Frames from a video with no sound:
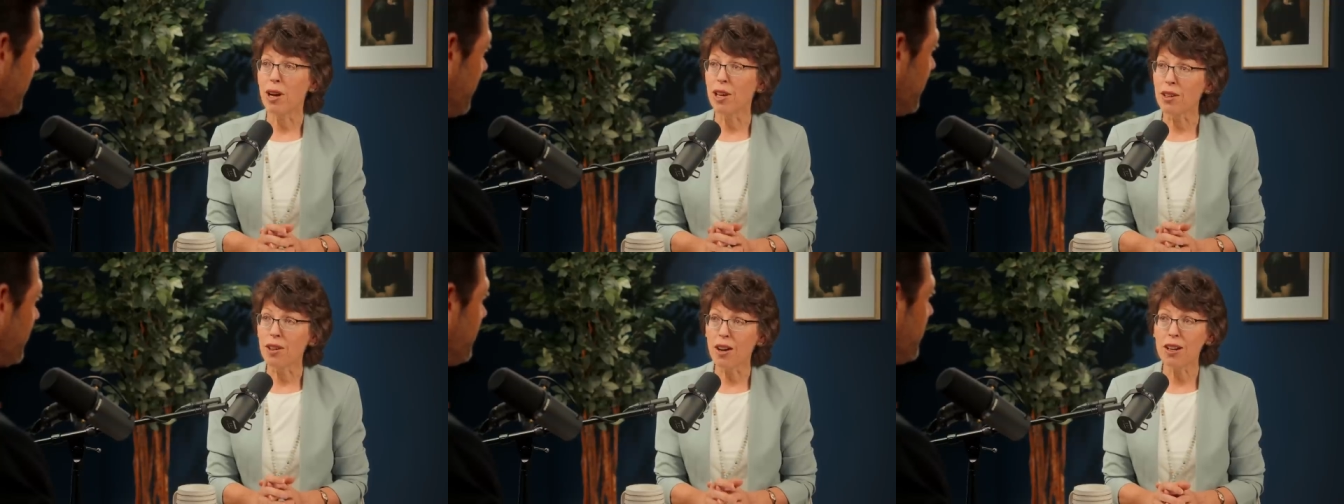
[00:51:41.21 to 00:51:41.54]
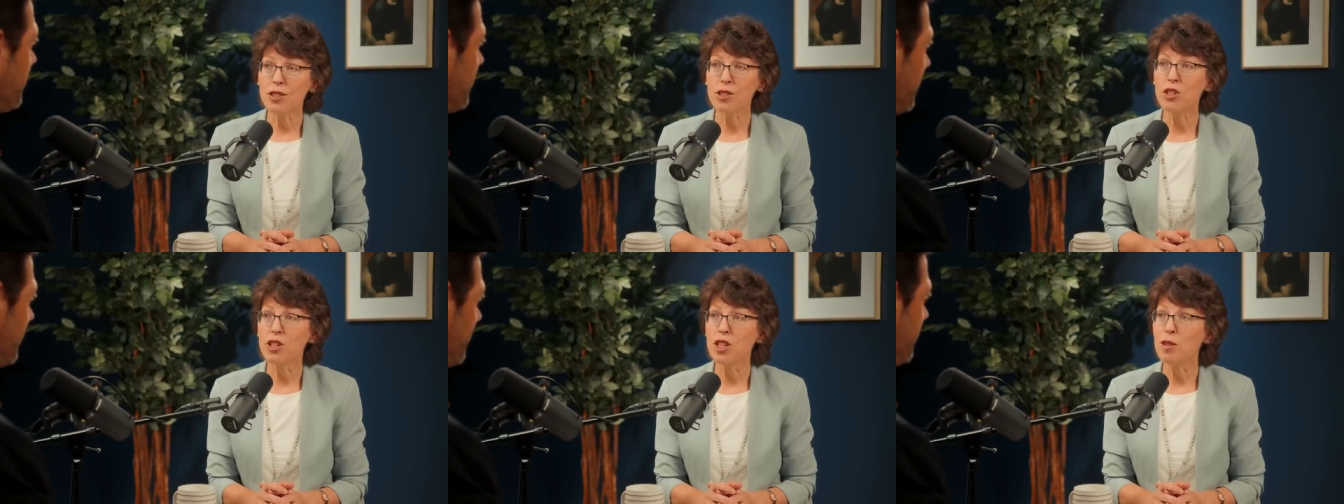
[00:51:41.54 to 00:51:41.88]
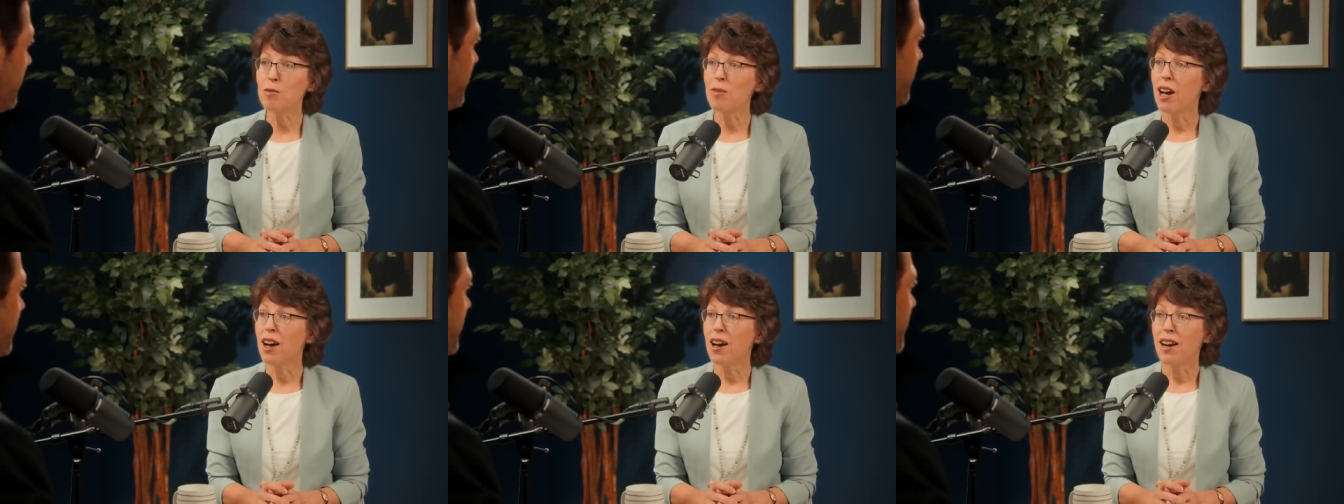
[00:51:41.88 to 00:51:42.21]
my lost
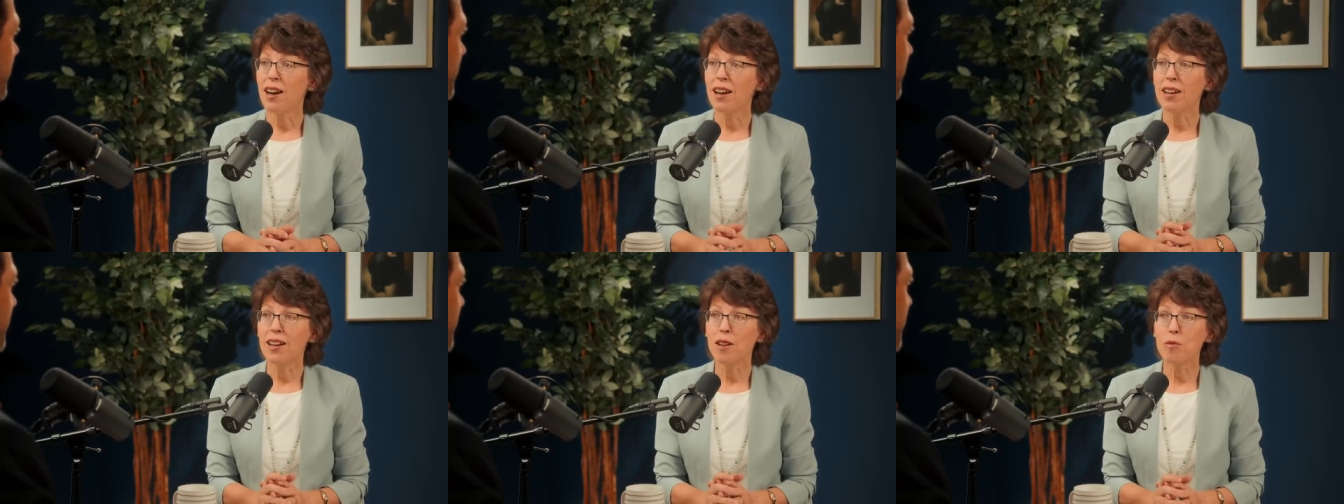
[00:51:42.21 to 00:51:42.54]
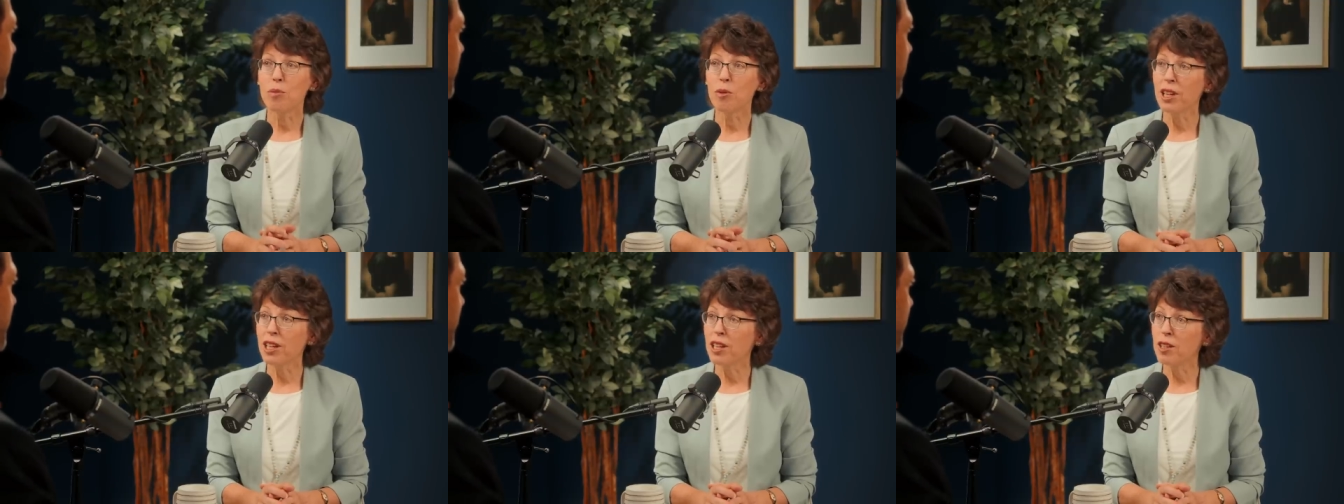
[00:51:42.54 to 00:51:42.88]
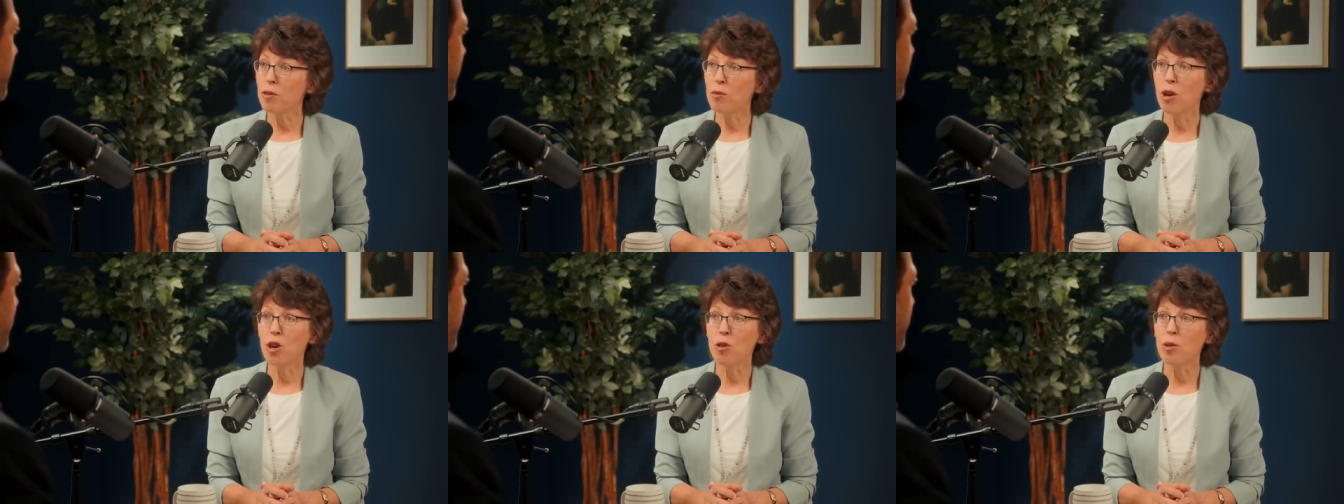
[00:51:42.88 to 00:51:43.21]
sheep,
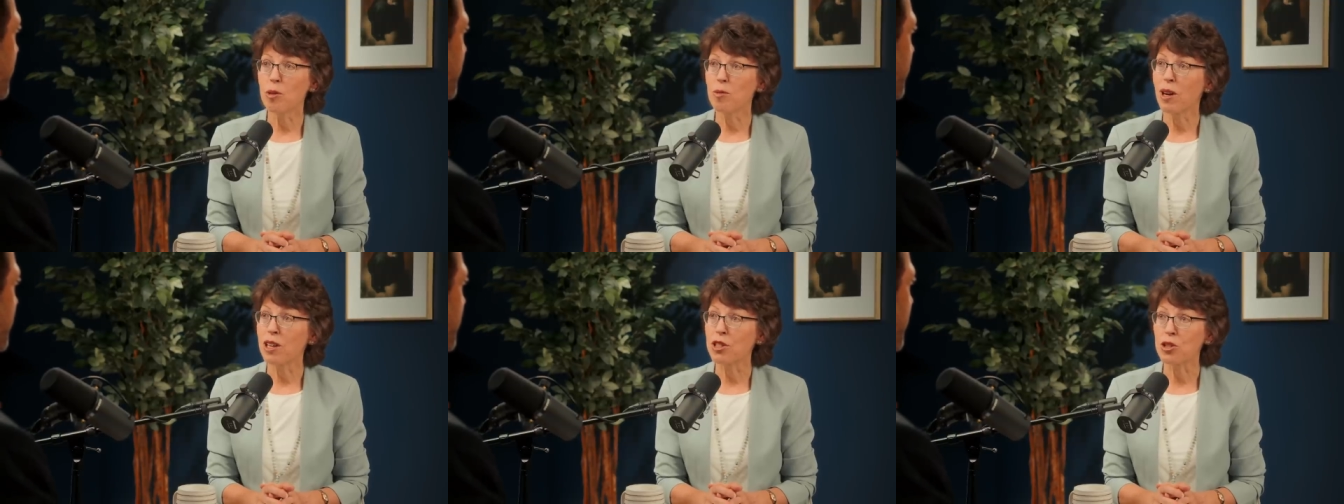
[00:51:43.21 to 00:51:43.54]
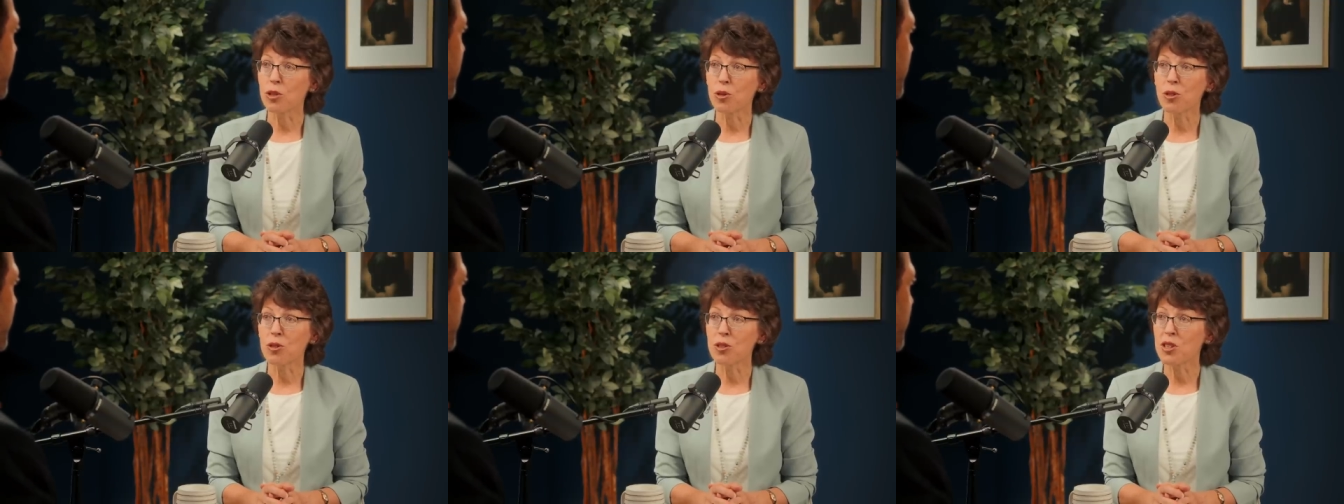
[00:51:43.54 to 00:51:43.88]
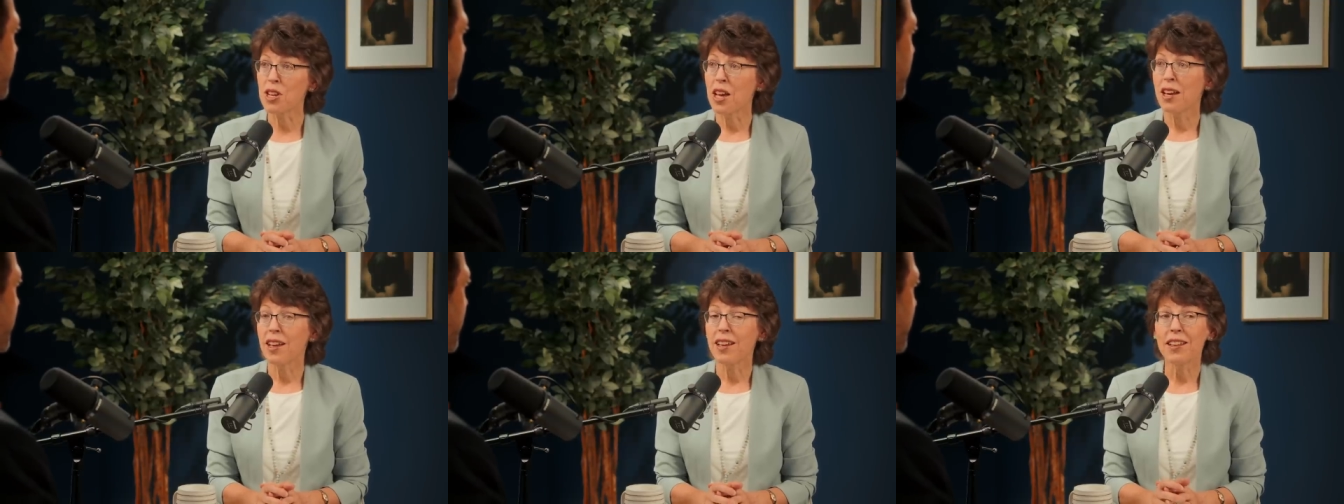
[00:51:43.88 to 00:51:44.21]
bringing them home on my shoulders.